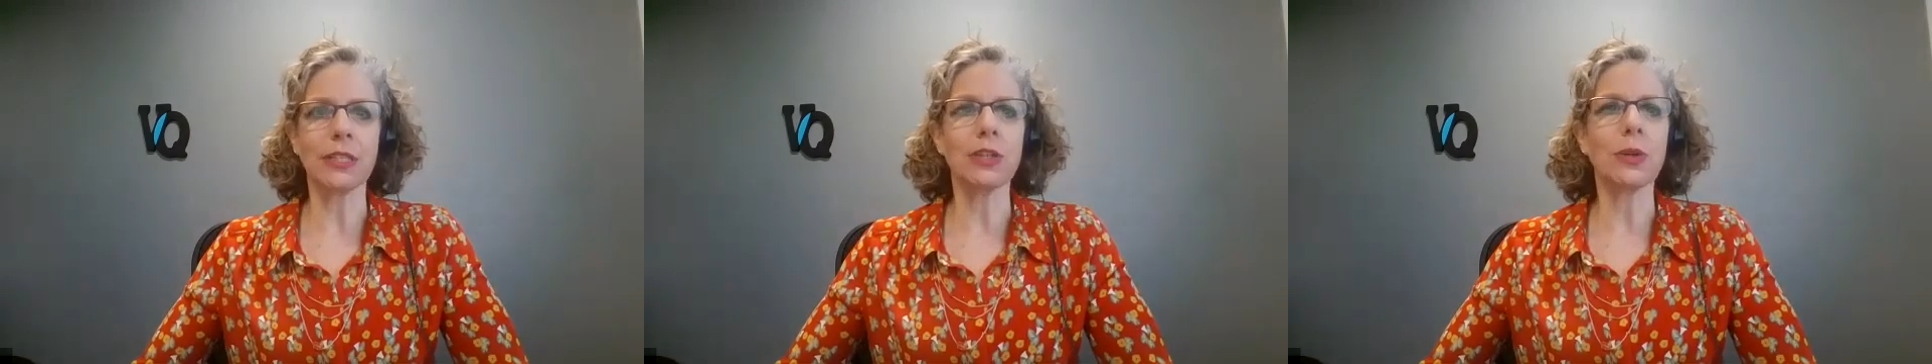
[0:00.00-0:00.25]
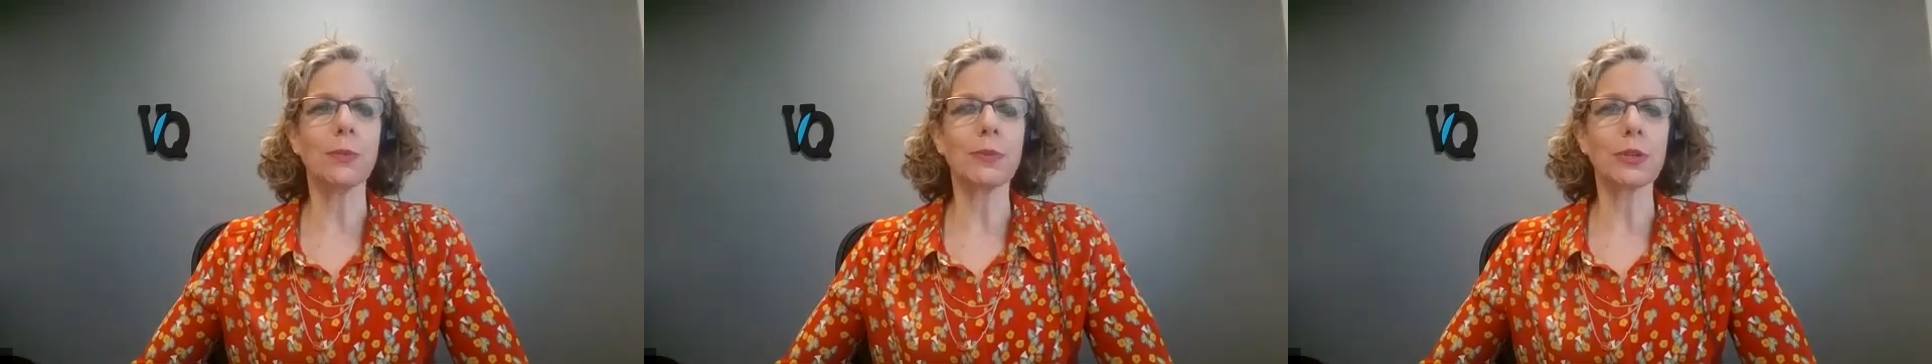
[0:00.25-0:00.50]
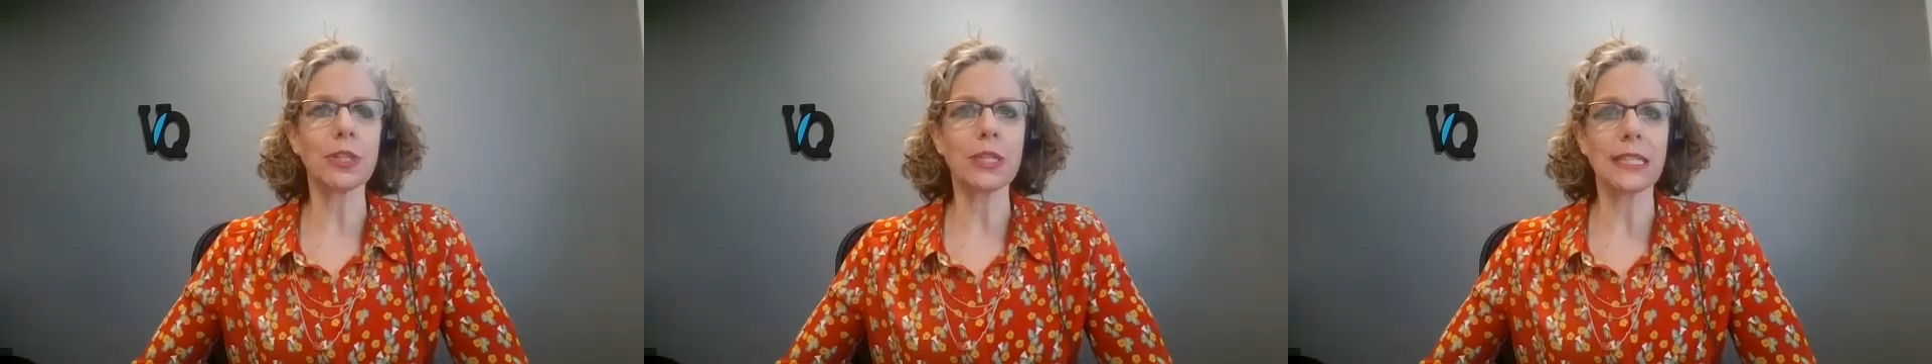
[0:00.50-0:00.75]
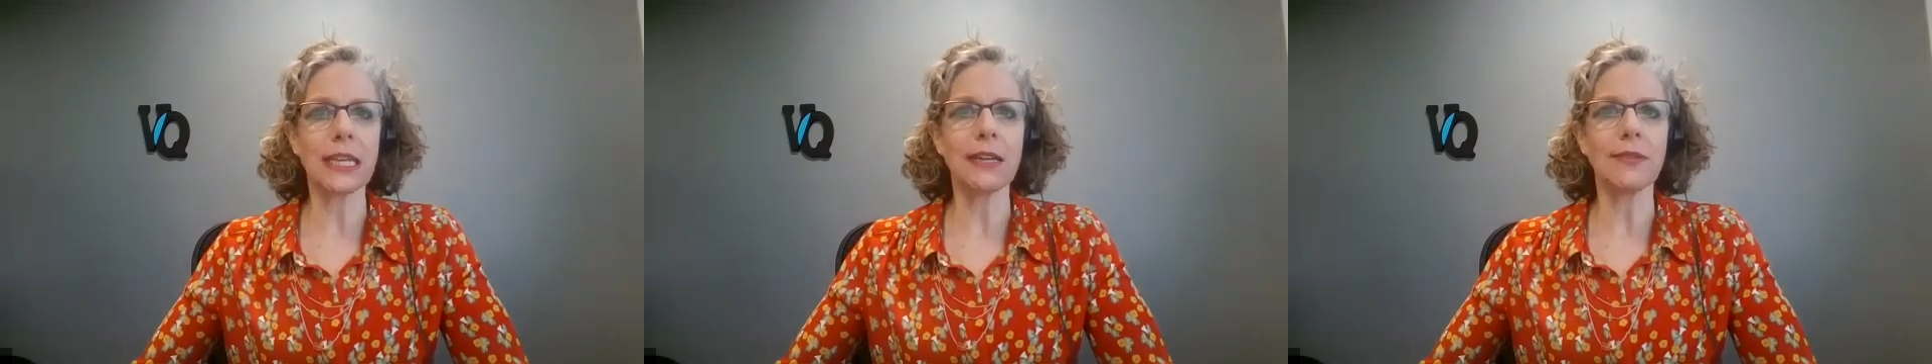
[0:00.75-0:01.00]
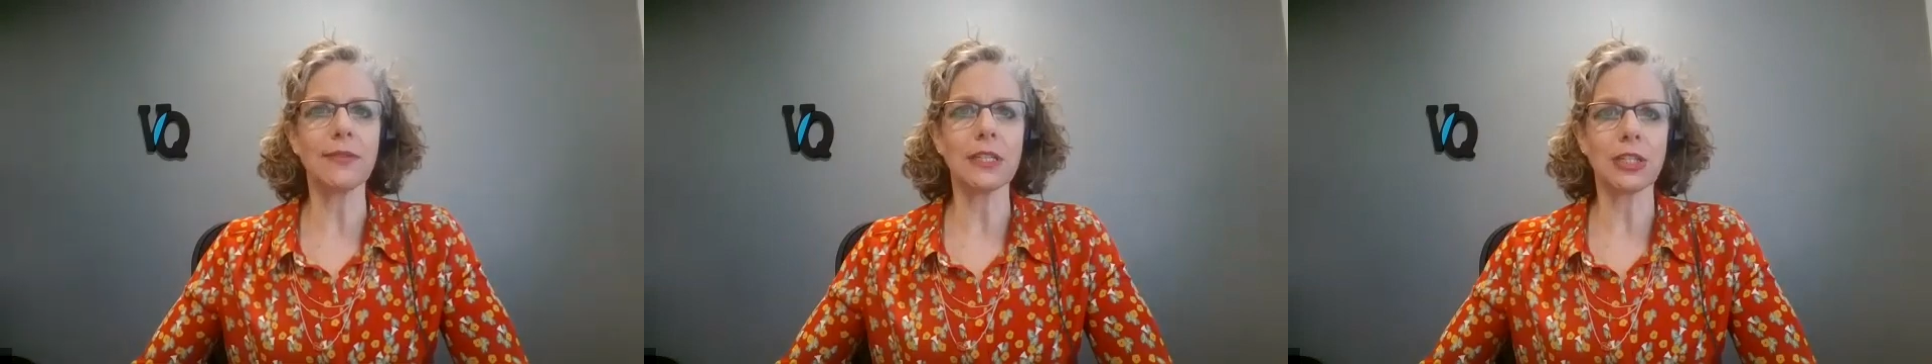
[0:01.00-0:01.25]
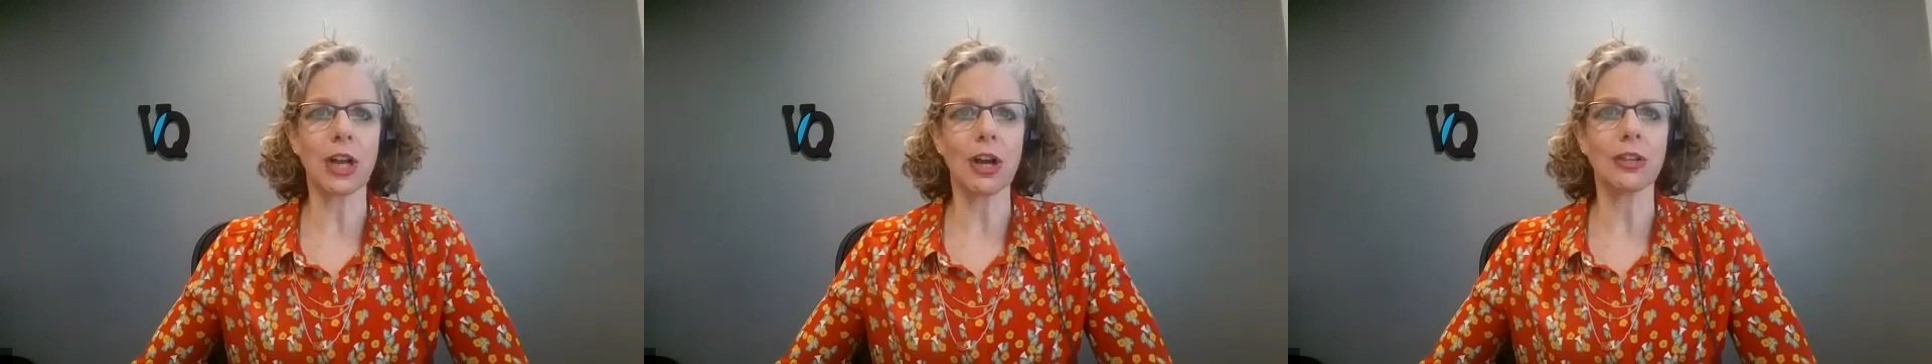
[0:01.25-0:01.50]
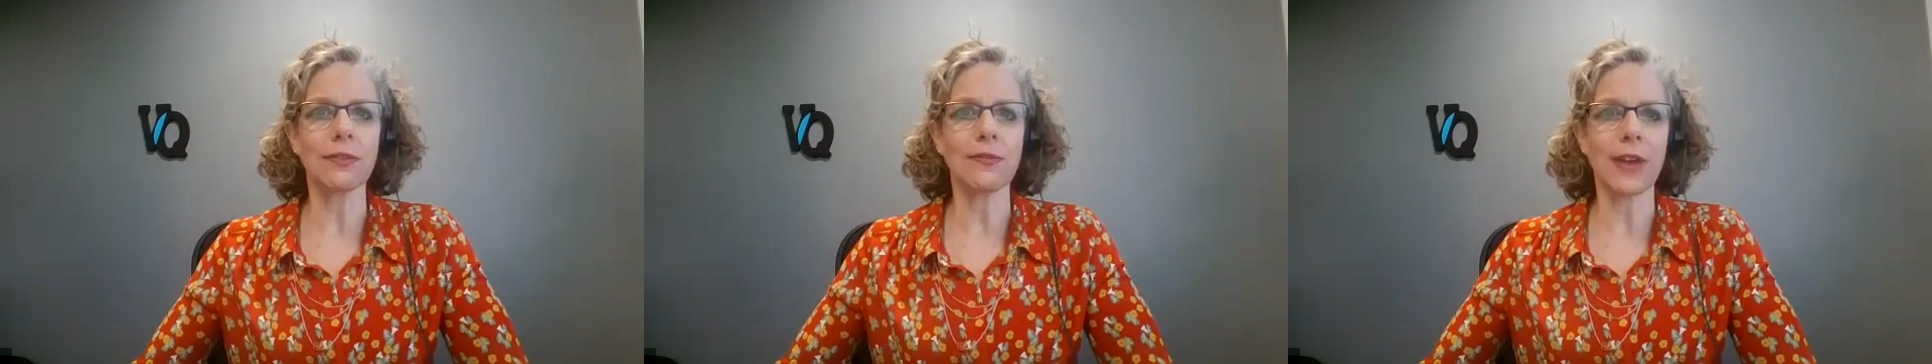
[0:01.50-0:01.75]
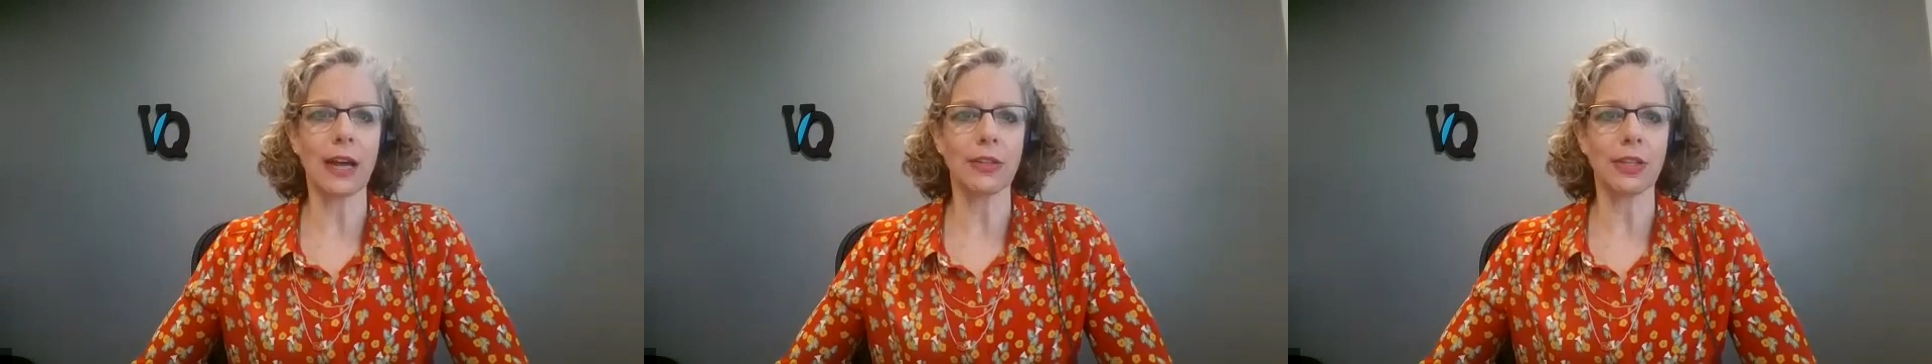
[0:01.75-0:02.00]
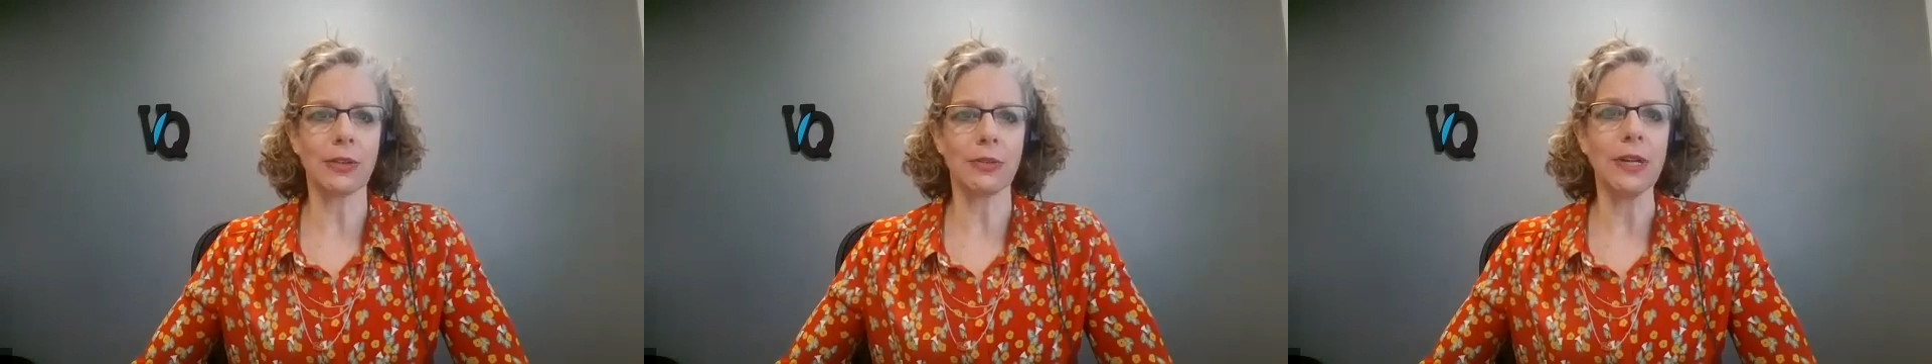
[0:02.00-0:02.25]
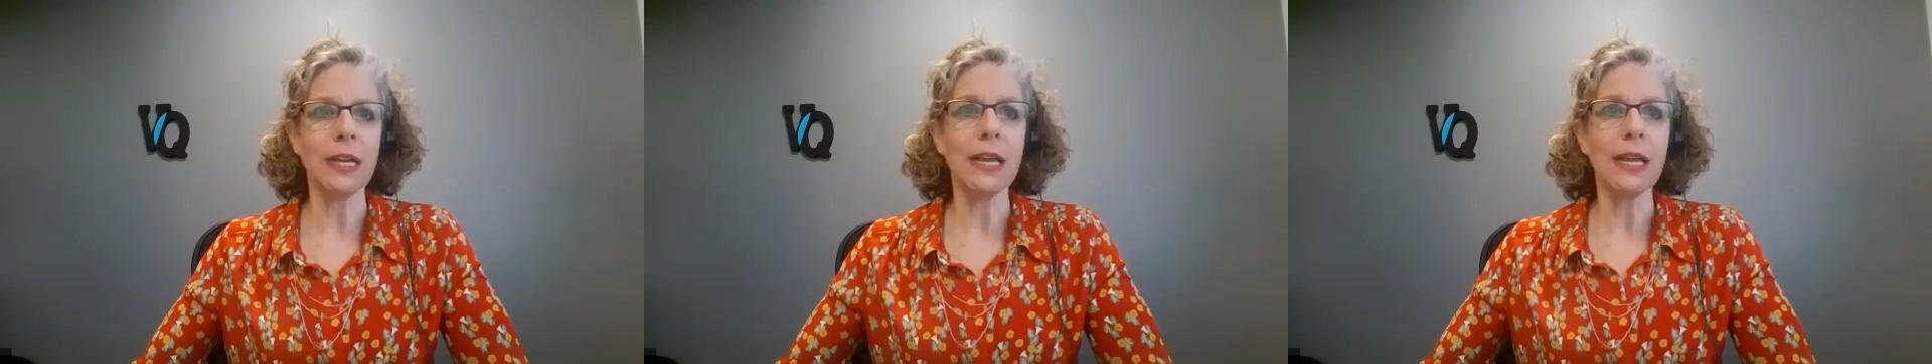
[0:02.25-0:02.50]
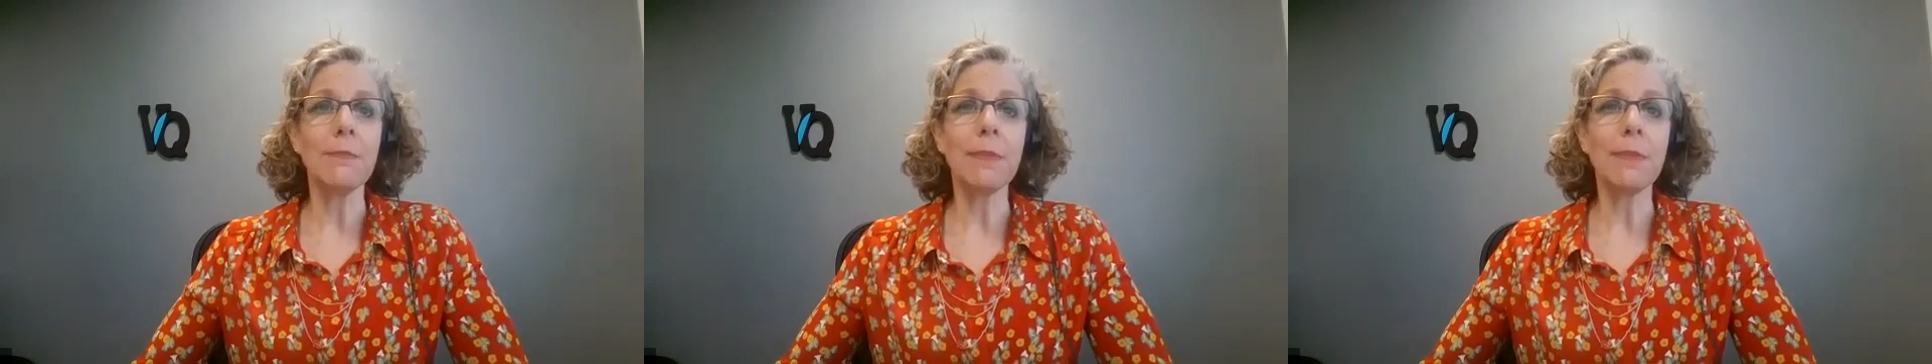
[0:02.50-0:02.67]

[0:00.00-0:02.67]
into a perceived dollar value